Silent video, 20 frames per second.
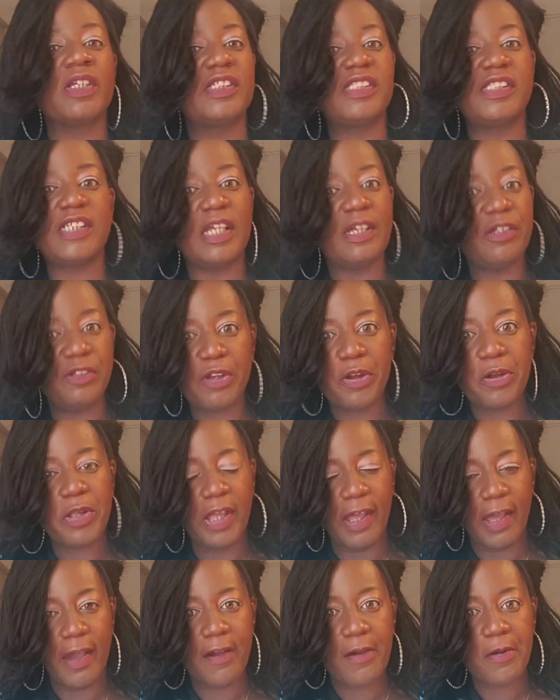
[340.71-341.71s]
senior
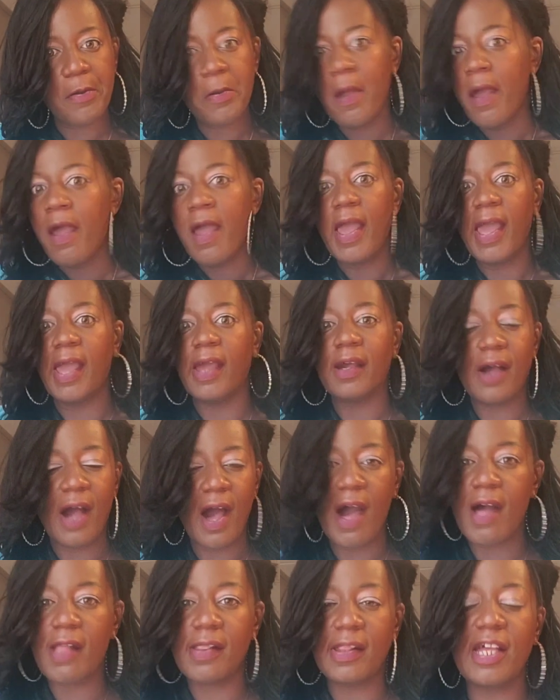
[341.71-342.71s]
year in
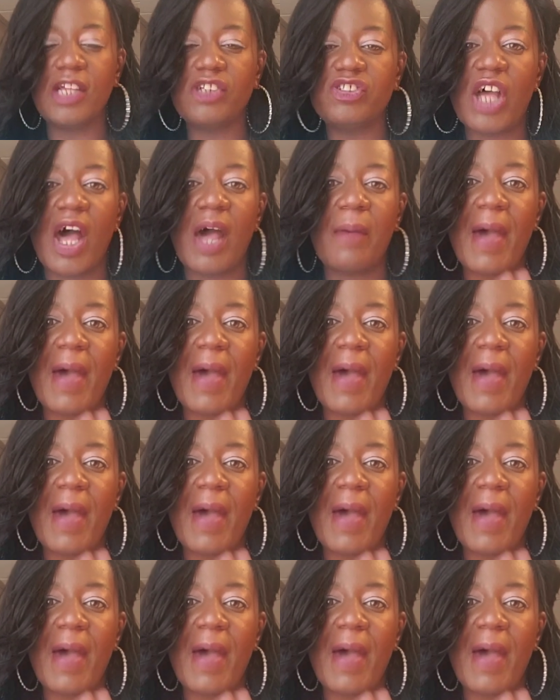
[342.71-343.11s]
college.